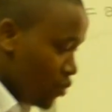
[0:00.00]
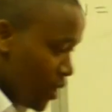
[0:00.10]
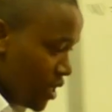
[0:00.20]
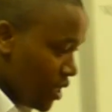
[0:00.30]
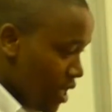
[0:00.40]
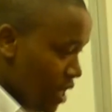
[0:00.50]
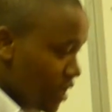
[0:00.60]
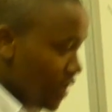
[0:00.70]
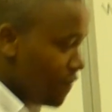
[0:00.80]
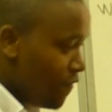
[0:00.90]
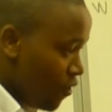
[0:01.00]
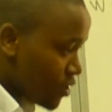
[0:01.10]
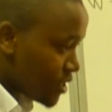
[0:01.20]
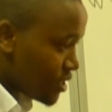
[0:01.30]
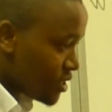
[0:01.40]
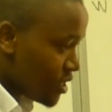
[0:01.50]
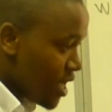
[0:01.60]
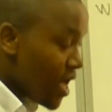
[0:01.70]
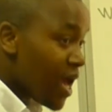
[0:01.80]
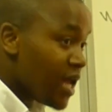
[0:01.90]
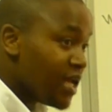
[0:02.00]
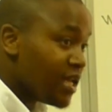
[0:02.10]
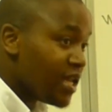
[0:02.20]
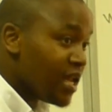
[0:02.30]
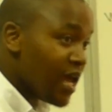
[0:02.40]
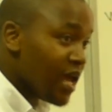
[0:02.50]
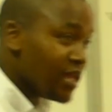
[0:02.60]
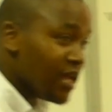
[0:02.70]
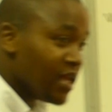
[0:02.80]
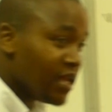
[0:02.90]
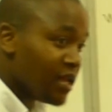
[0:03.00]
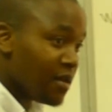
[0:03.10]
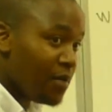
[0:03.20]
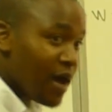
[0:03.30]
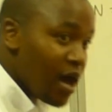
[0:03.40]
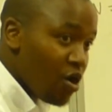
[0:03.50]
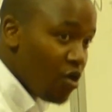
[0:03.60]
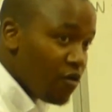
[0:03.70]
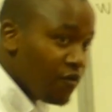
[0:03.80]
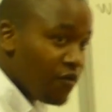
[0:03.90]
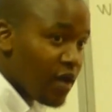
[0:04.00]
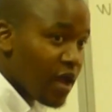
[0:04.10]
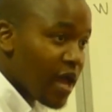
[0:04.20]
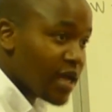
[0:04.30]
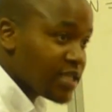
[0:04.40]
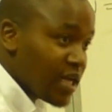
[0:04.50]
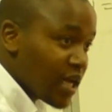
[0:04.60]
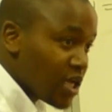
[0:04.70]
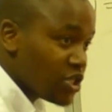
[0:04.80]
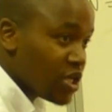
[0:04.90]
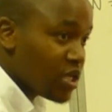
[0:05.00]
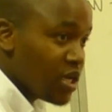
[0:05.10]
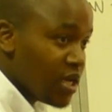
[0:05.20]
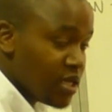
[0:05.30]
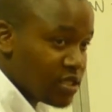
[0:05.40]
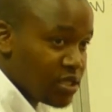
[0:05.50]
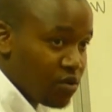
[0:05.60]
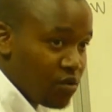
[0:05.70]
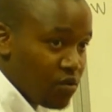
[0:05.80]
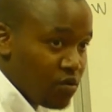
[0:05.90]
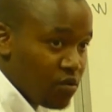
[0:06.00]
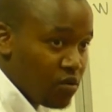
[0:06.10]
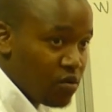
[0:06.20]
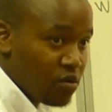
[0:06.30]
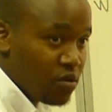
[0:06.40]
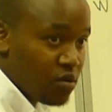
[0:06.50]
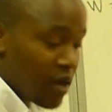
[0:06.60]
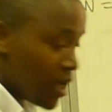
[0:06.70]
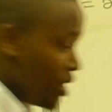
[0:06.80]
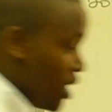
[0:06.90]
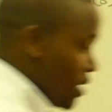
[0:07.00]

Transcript: between the force and the power of acceleration is 0, right?